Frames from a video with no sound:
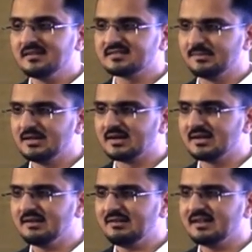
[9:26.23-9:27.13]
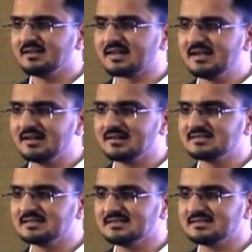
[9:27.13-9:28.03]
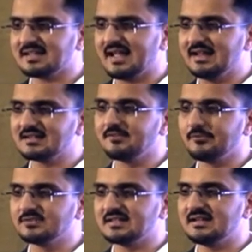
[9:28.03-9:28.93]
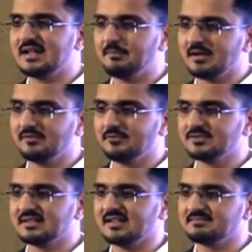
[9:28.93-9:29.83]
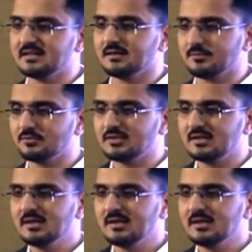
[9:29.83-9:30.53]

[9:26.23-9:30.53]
Similarly, in renal diseases, canagliflozin and dapagliflozin has been approved.